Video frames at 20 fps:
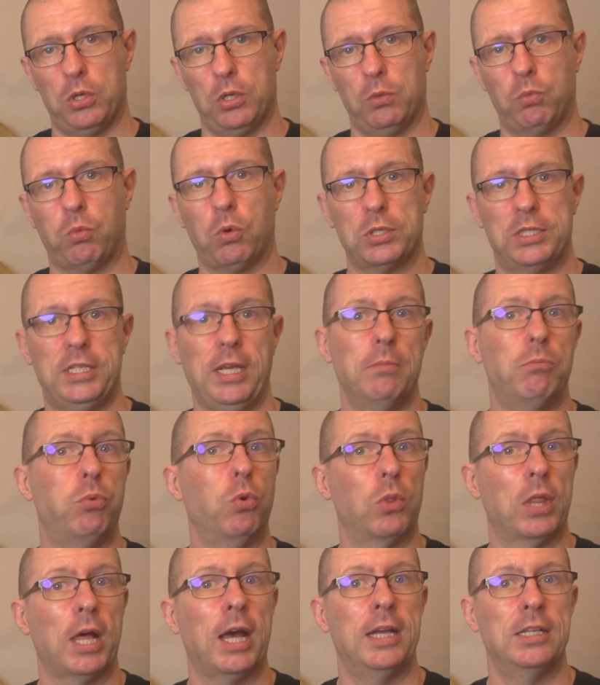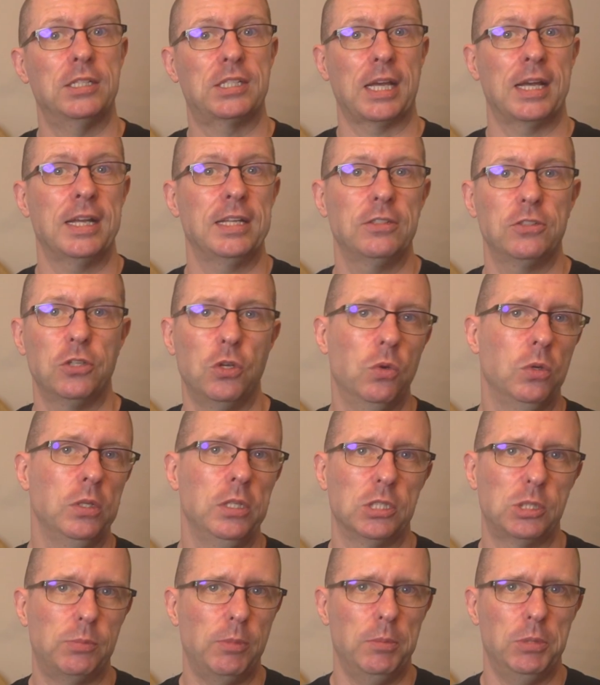what tempo that is at, you know, and
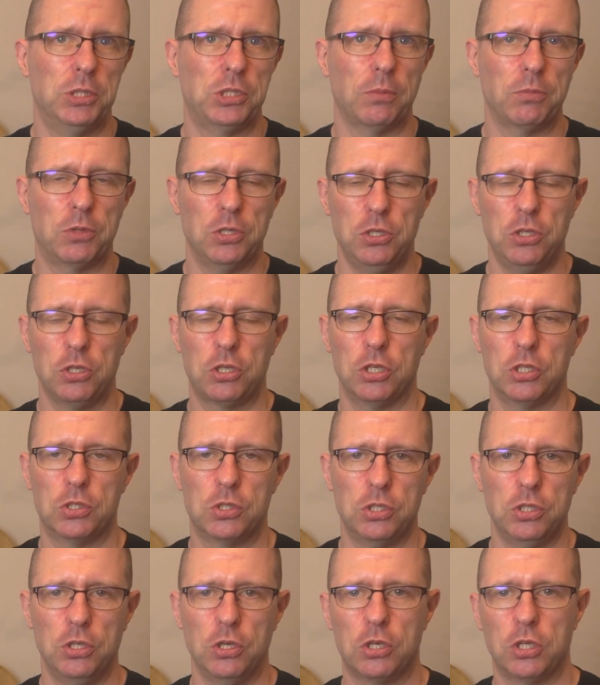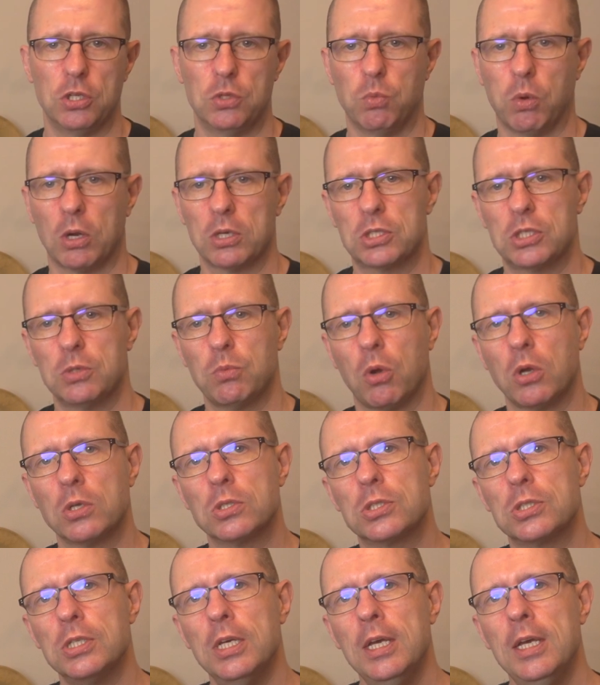that's maybe something you could work
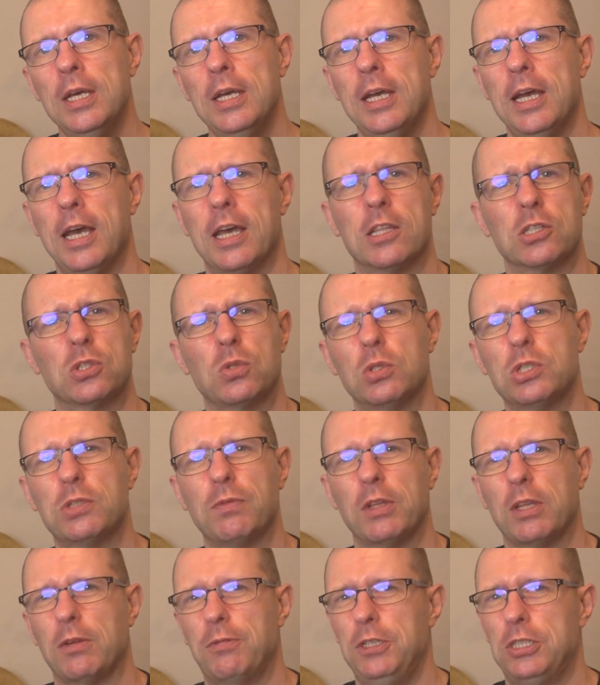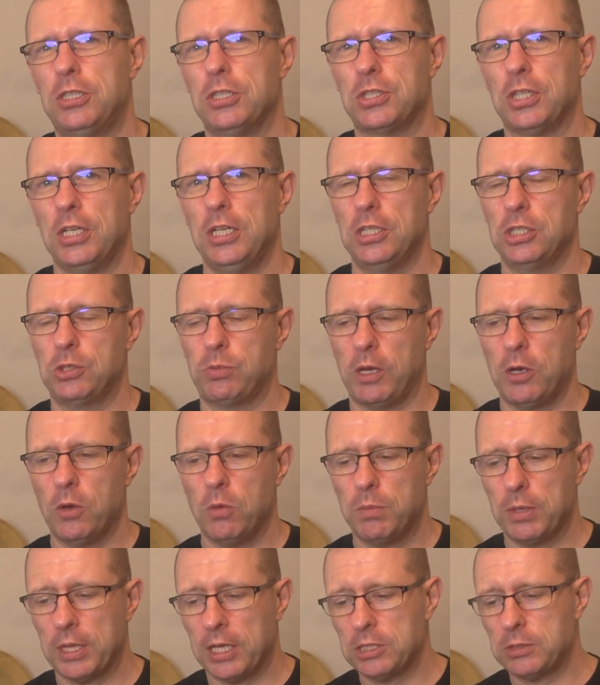towards. And there's loads of other features in it as well,
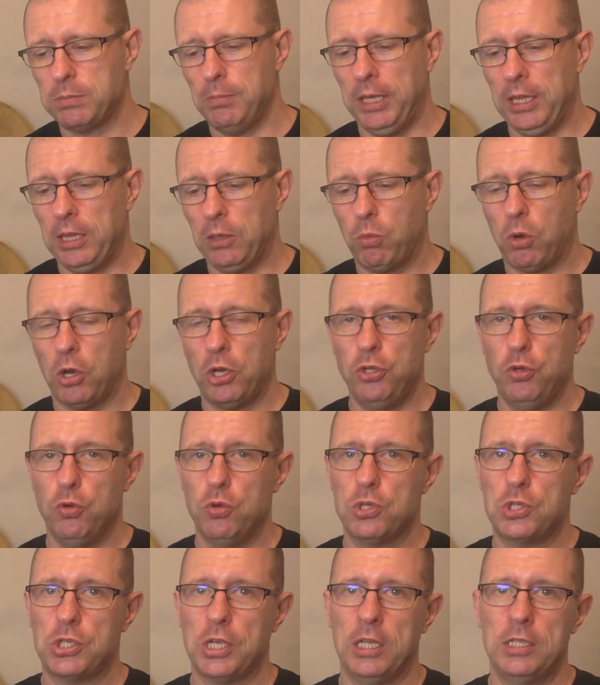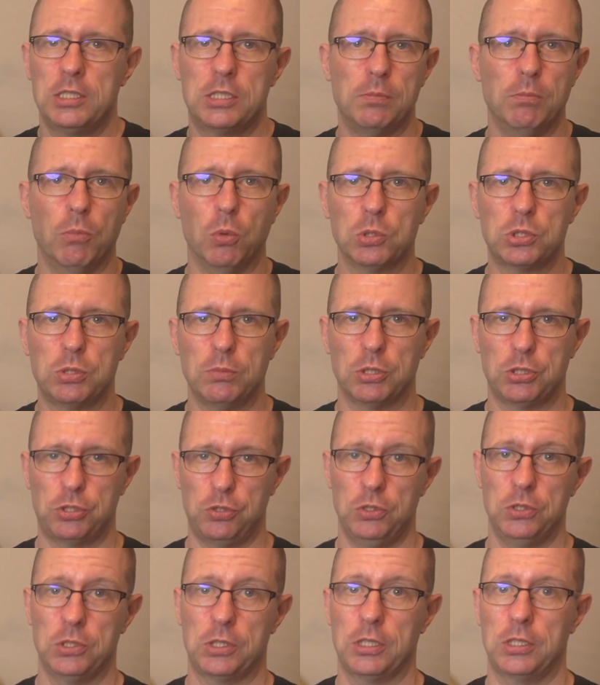but that's mainly what I use, and most of my
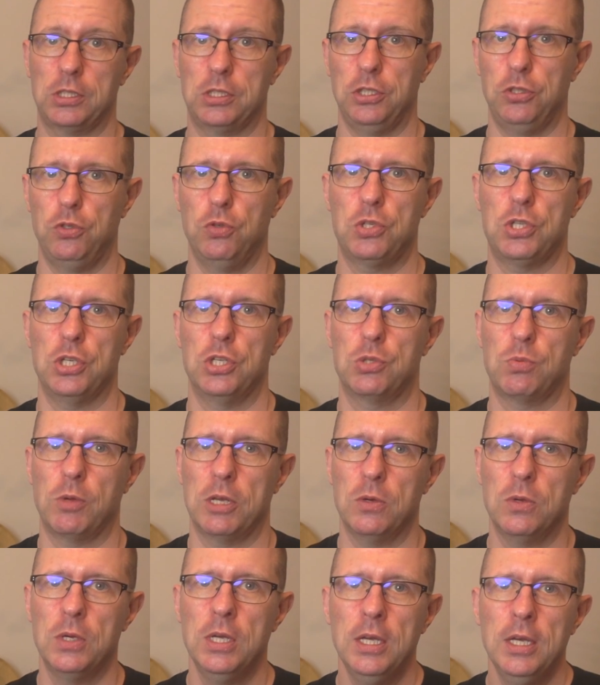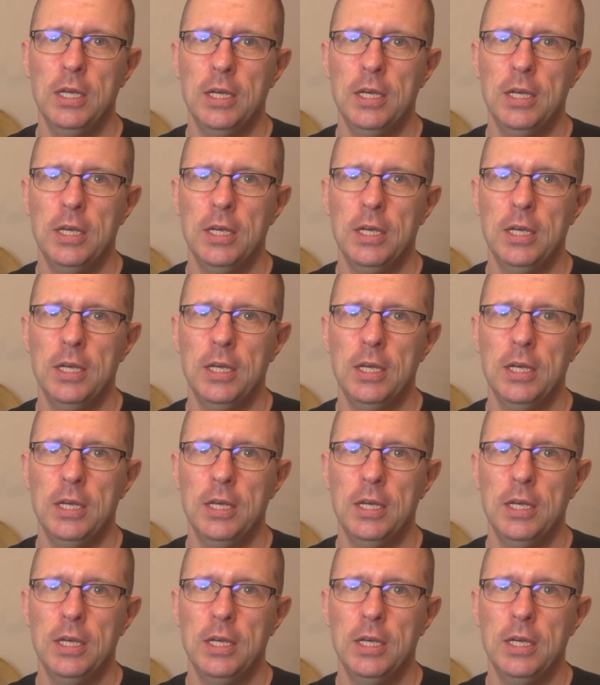students actually use it as well.